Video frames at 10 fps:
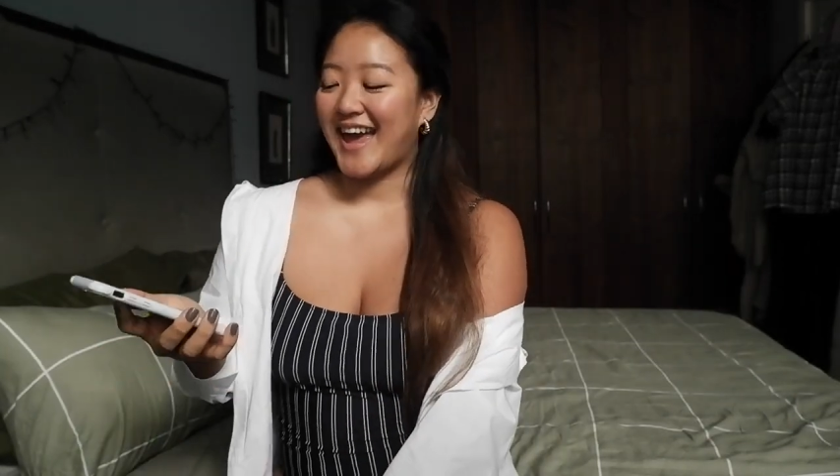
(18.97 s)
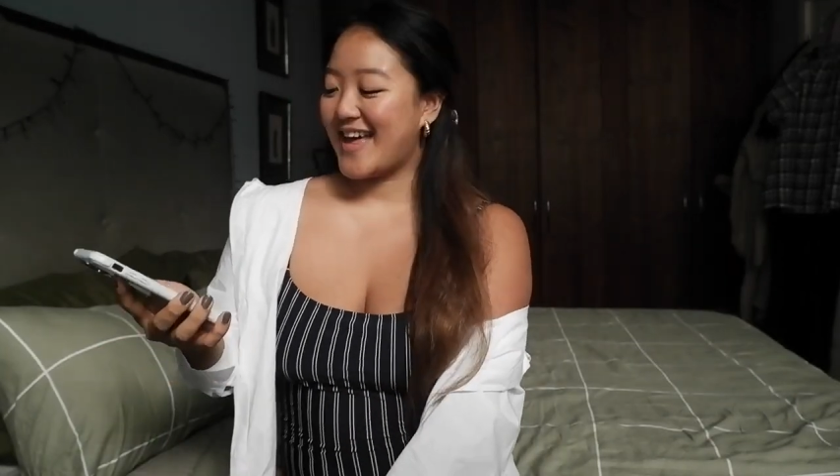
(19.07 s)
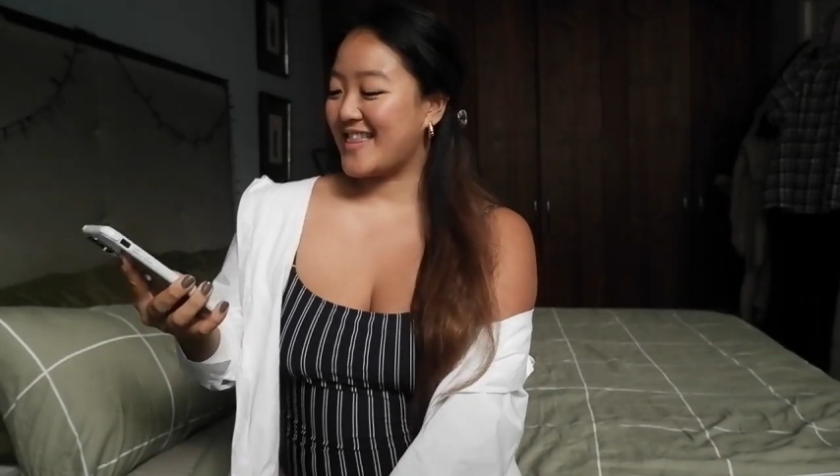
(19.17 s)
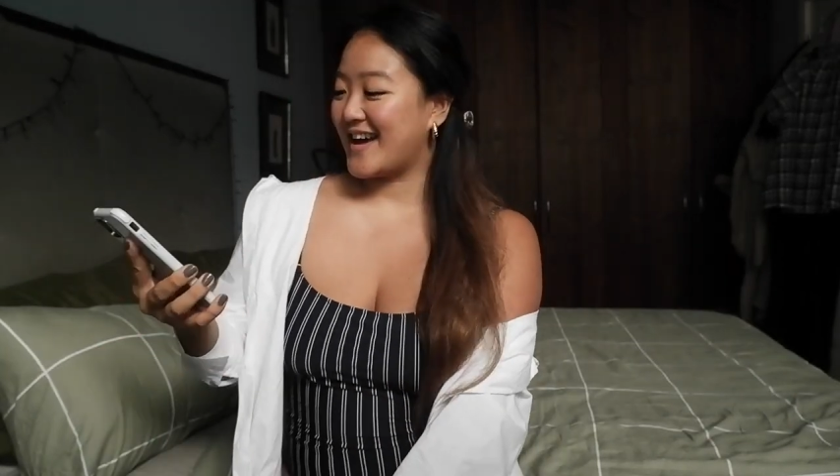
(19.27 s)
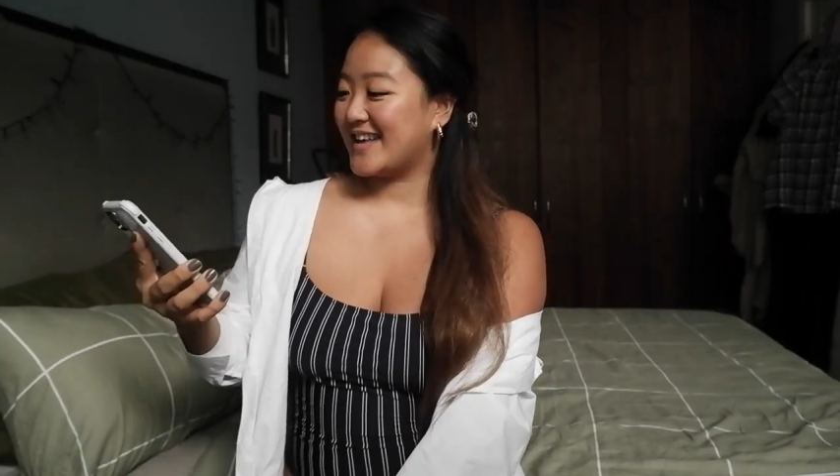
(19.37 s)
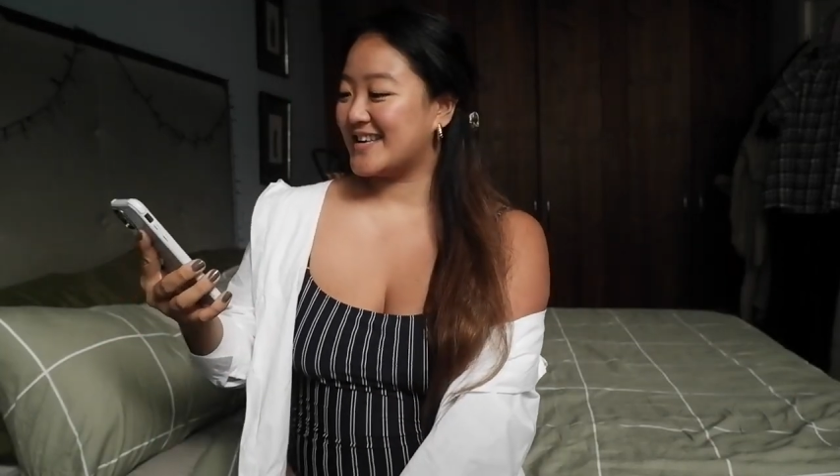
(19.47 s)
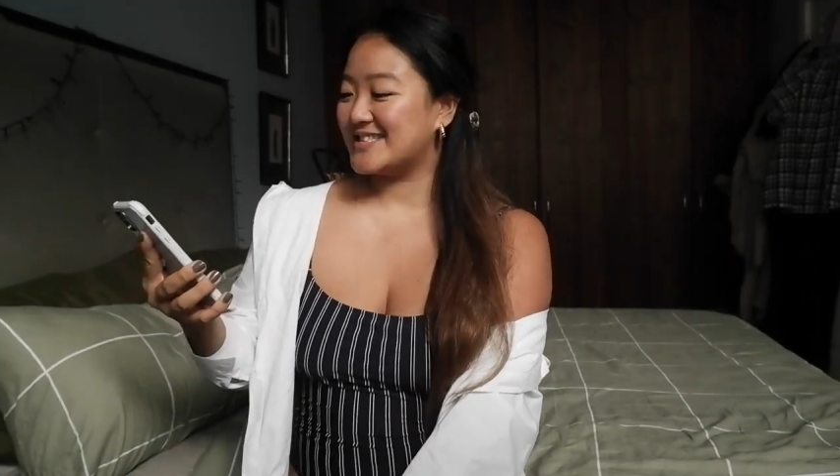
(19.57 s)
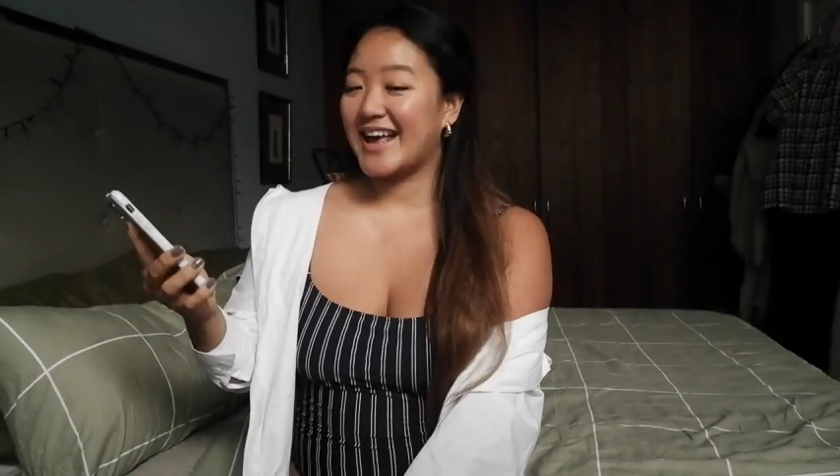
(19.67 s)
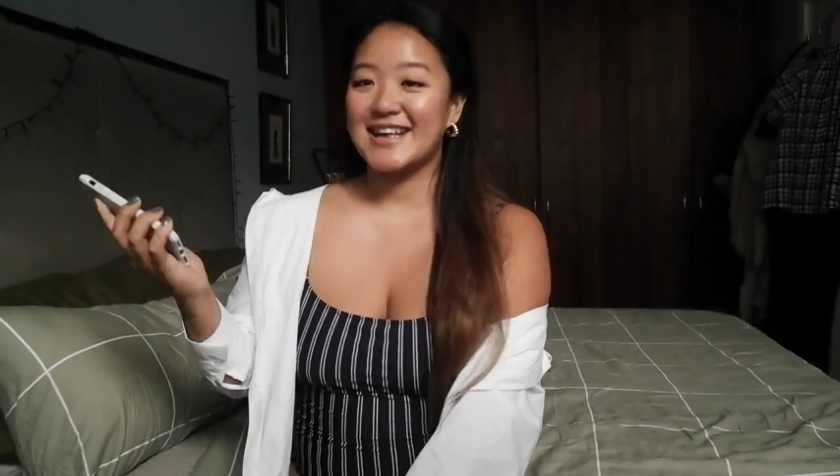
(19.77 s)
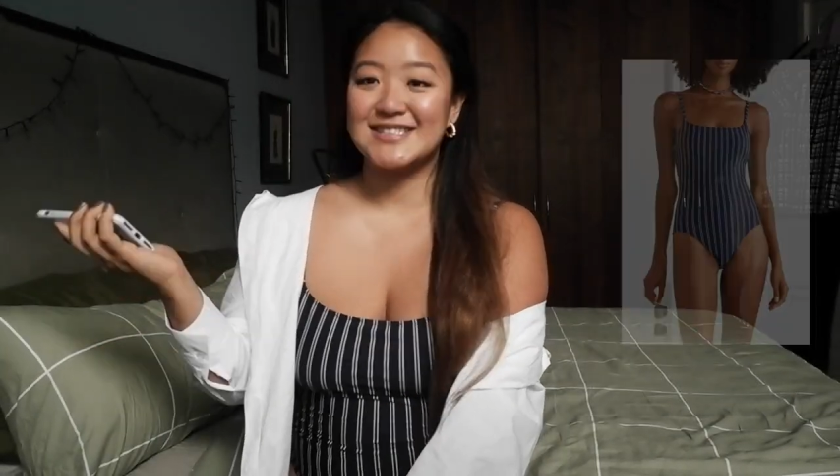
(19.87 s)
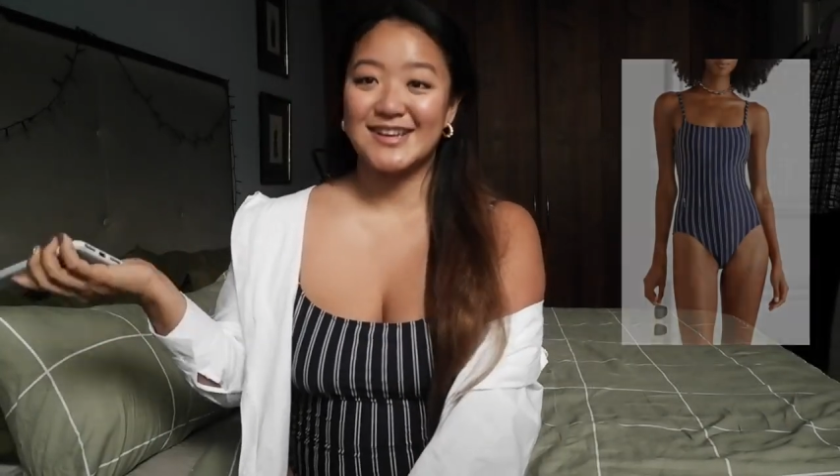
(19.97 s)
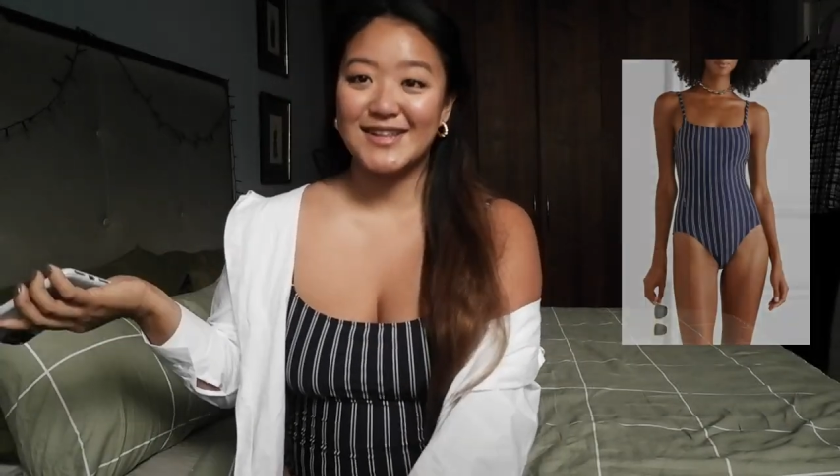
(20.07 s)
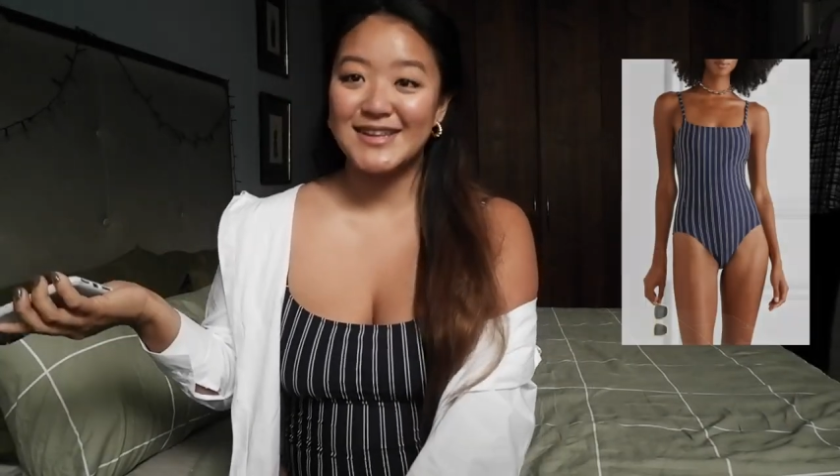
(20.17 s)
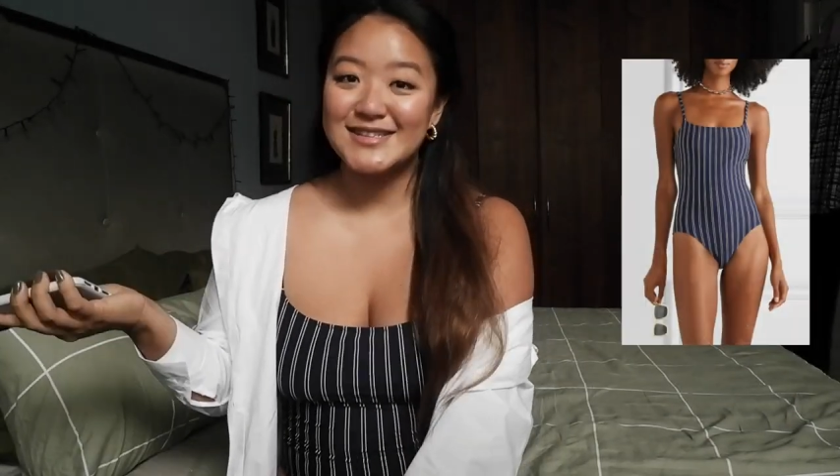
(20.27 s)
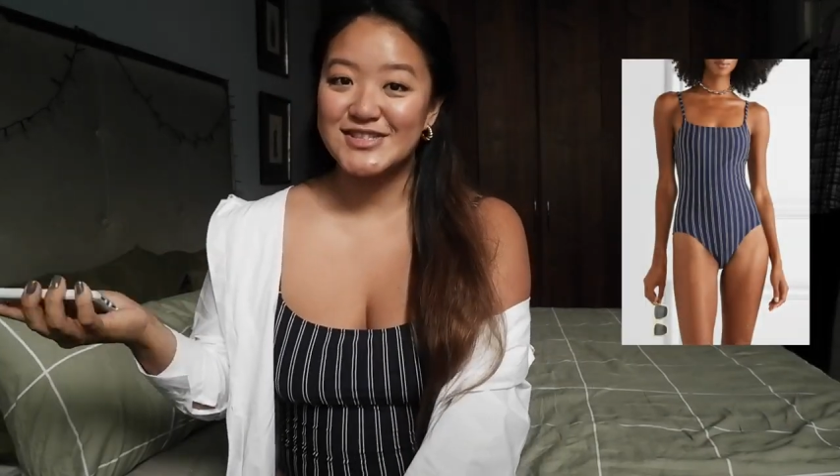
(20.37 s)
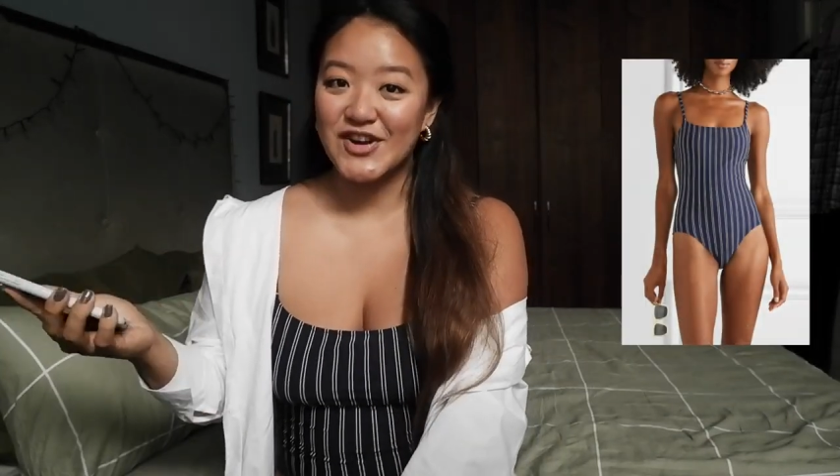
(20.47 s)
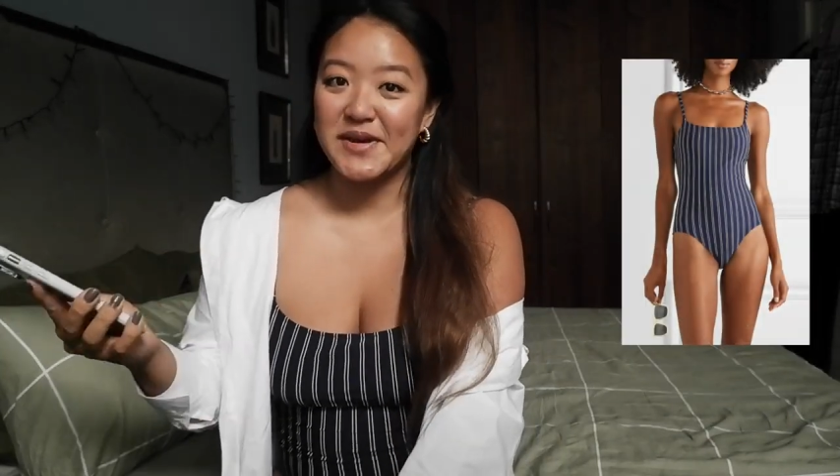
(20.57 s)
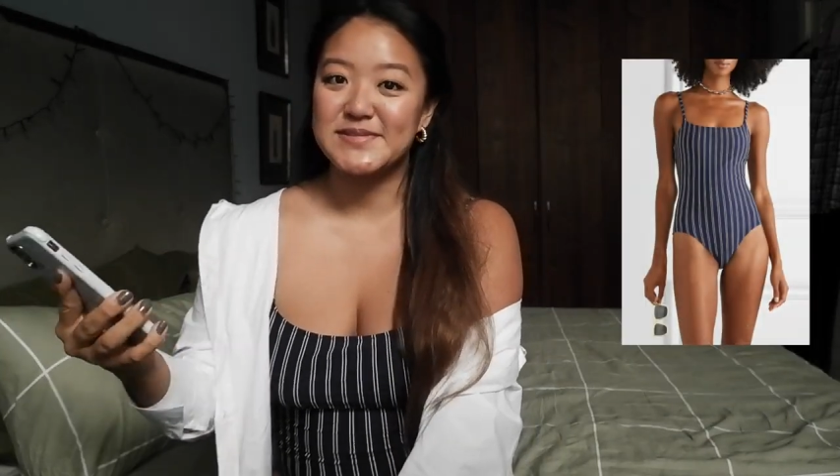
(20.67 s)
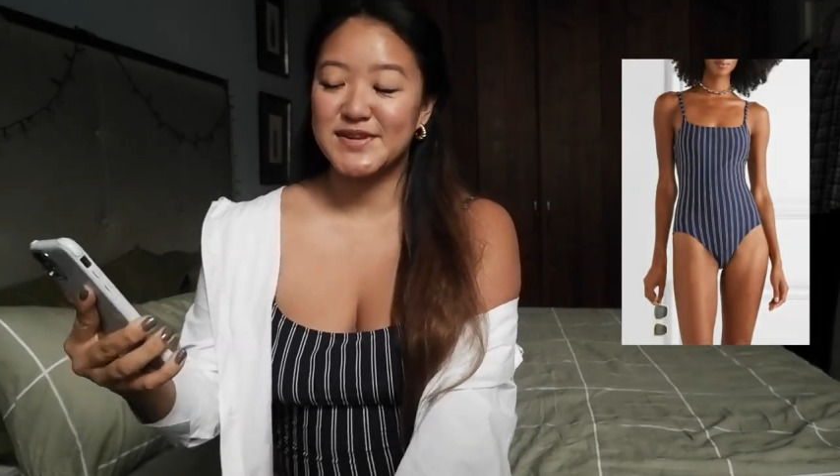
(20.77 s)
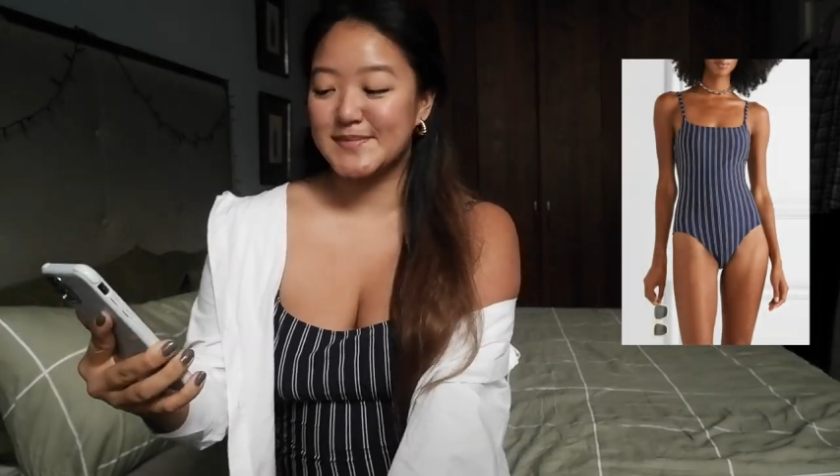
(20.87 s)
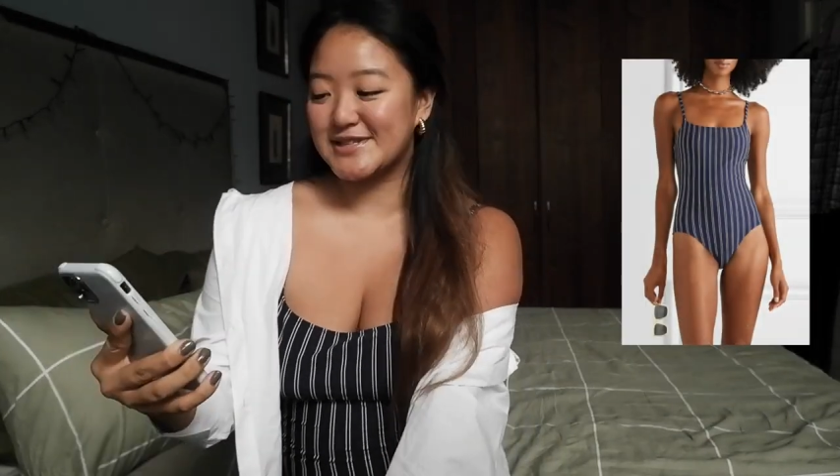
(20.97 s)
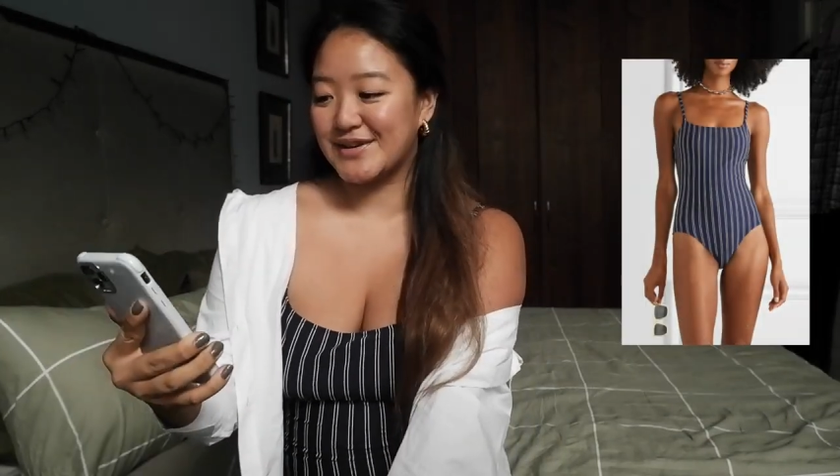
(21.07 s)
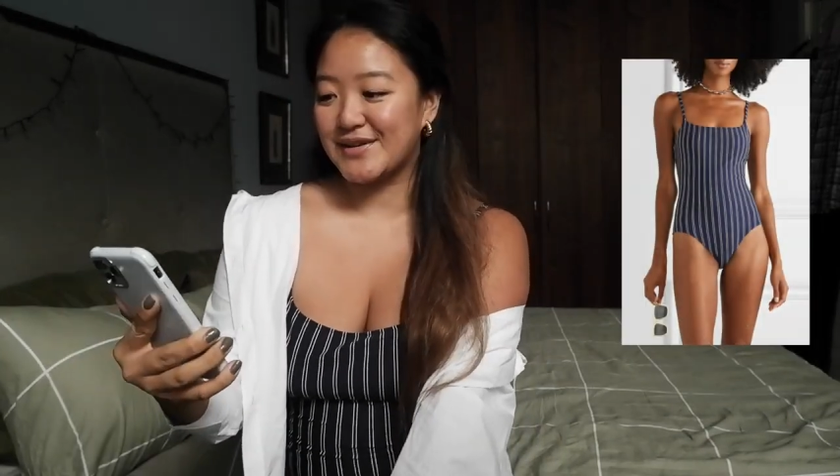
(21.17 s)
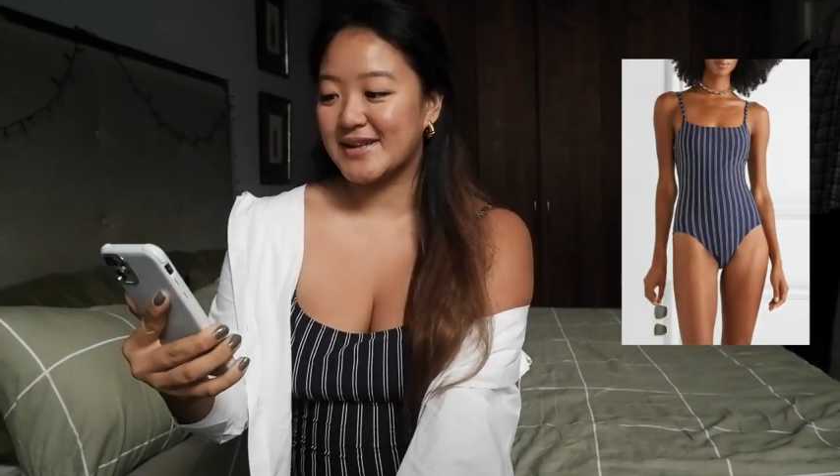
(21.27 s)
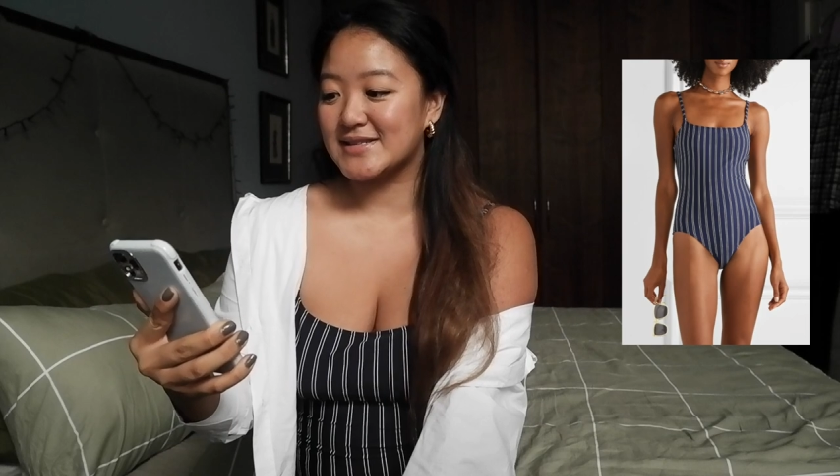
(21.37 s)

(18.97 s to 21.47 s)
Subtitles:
and that is a solid and striped swimsuit.